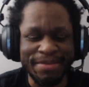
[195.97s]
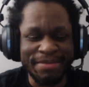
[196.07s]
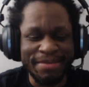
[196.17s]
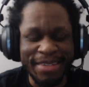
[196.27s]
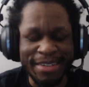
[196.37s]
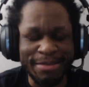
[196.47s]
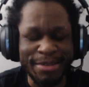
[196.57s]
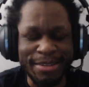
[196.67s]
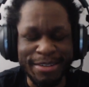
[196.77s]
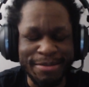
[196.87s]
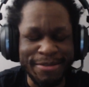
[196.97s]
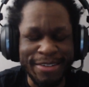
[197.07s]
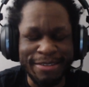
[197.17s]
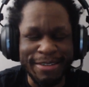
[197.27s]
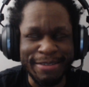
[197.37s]
I need to look up a
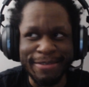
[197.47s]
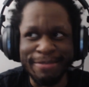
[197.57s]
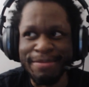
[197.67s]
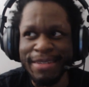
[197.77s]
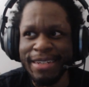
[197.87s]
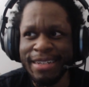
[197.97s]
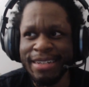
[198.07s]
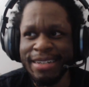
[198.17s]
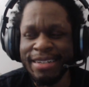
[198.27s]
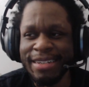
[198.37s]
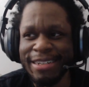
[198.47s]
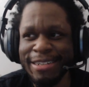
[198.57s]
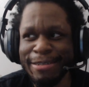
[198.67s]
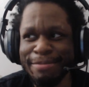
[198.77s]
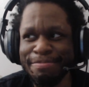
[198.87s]
video or whatever.
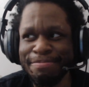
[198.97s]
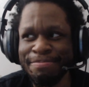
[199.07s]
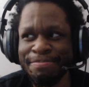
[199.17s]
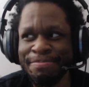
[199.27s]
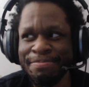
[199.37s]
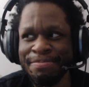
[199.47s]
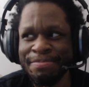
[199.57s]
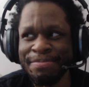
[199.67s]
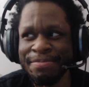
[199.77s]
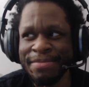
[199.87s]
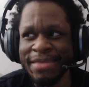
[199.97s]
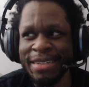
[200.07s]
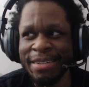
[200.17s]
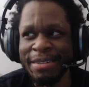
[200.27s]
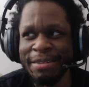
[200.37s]
Well,
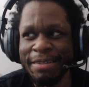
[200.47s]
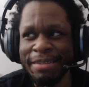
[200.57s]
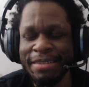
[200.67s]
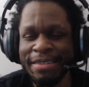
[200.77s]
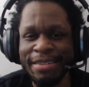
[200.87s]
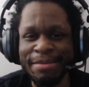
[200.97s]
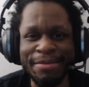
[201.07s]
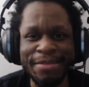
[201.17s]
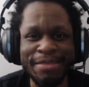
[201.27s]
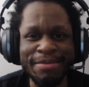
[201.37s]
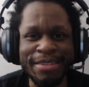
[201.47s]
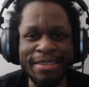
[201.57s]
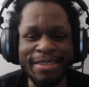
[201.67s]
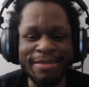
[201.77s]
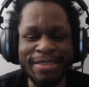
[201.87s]
I have nothing up in front of me
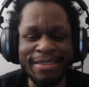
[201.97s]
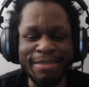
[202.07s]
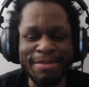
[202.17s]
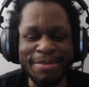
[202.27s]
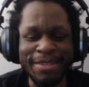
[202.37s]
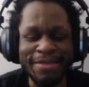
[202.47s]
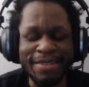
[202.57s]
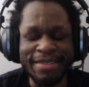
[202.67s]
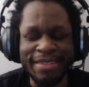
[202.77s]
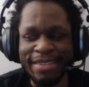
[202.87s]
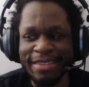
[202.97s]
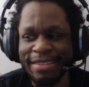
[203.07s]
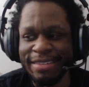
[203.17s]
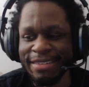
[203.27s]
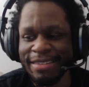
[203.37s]
as far as my PS5's not on,
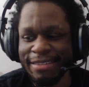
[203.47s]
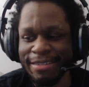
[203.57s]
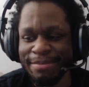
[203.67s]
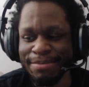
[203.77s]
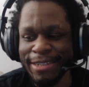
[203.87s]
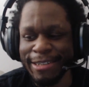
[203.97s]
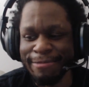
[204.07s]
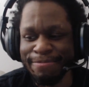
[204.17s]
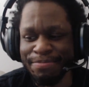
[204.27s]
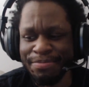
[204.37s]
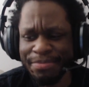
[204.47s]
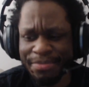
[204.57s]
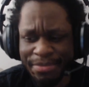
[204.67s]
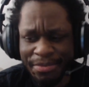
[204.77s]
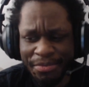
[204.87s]
etc., etc. But
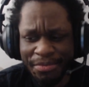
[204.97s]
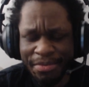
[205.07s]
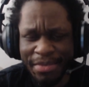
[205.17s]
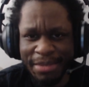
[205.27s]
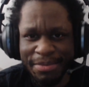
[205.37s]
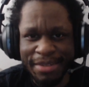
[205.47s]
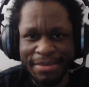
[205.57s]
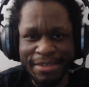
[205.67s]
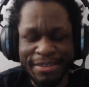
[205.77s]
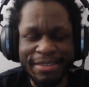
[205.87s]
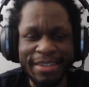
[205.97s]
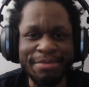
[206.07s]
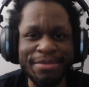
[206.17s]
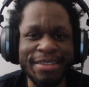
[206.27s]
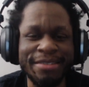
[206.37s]
yeah, I'm still doing
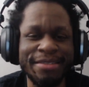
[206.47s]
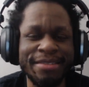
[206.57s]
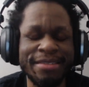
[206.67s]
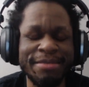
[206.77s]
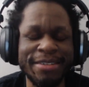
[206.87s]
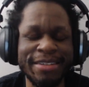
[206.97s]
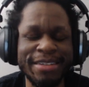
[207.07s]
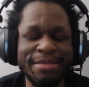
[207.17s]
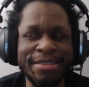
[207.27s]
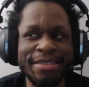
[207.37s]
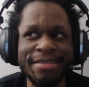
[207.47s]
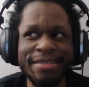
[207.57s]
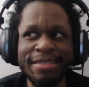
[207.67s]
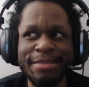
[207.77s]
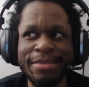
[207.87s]
that playthrough. I'm sorry, not playthrough
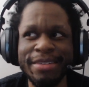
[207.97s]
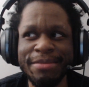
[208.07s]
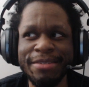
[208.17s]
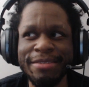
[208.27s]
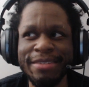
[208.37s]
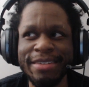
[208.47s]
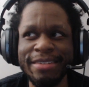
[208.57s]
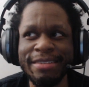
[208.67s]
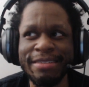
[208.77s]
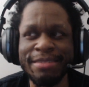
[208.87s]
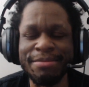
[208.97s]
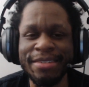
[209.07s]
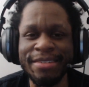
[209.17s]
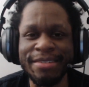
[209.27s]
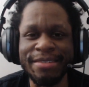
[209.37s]
series, but I'm still doing that series on the
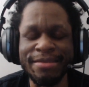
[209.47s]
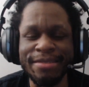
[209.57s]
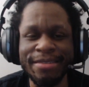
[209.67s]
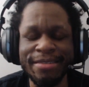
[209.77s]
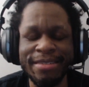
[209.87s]
PlayStation Store